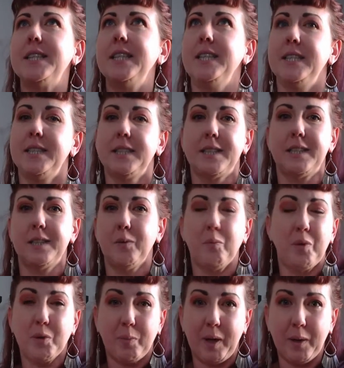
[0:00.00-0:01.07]
is
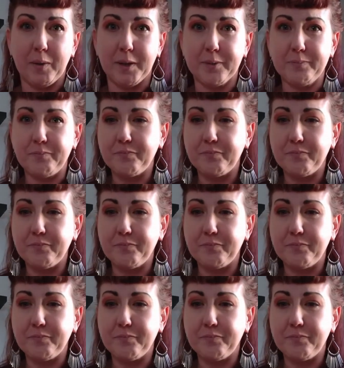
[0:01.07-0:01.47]
willpower.